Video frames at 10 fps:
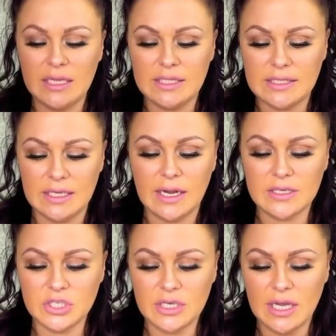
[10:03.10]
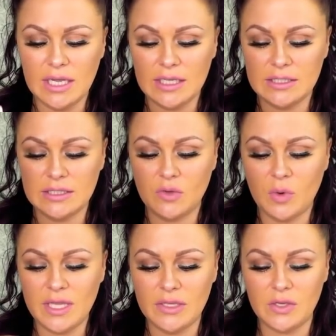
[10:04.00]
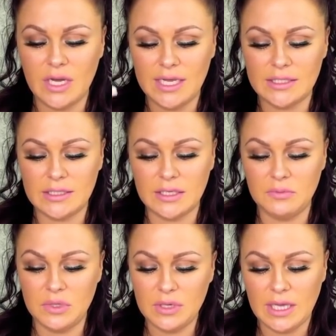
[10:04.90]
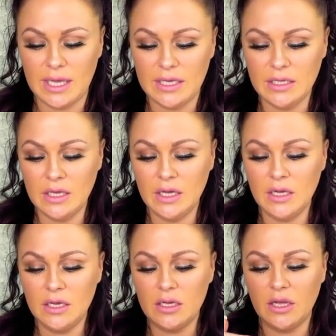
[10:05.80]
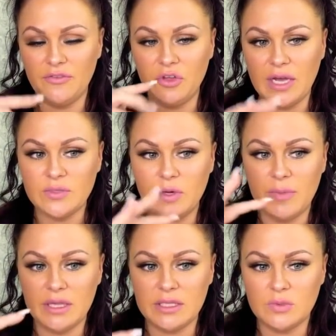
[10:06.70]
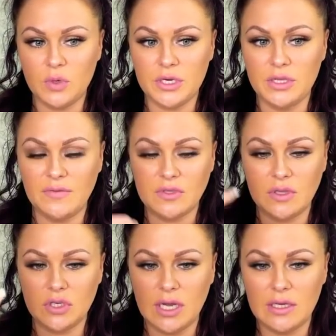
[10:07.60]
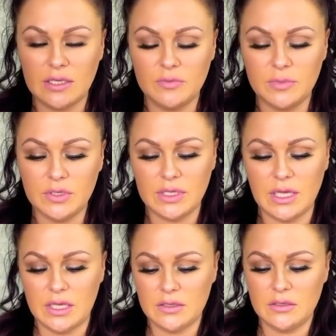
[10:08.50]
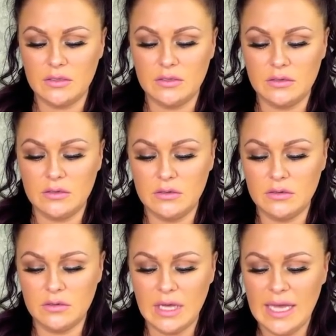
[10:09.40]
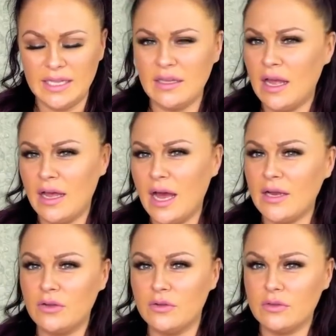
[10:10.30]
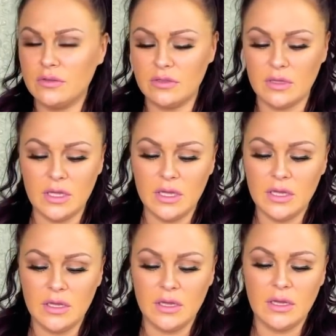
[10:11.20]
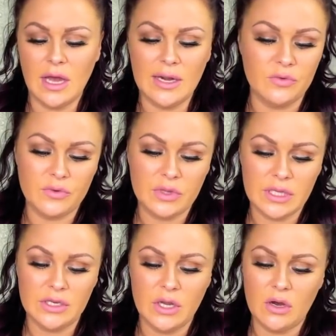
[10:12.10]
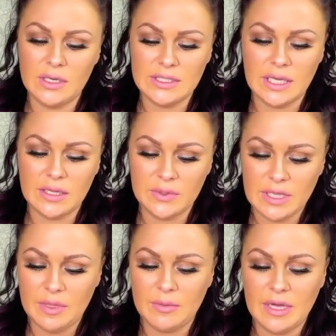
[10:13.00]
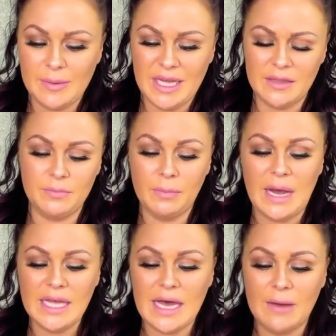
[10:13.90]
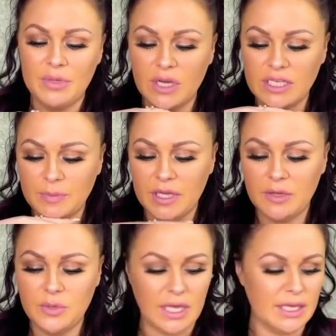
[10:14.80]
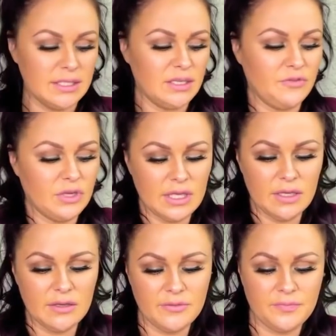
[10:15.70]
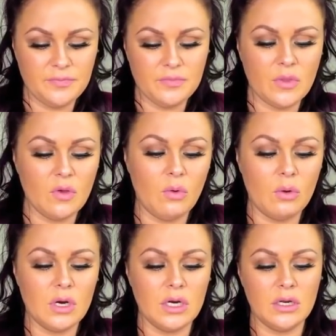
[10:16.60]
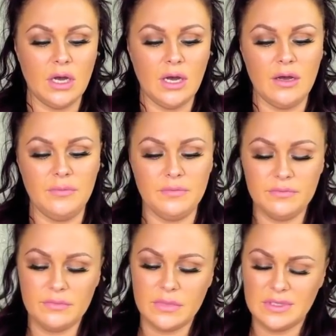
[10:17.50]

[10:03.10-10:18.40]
in this connection is the way that you guys communicate. If you guys want to make this work, you have to learn how to communicate. And I don't I don't really know exactly what they mean by that, by that but you guys may communicate differently or um,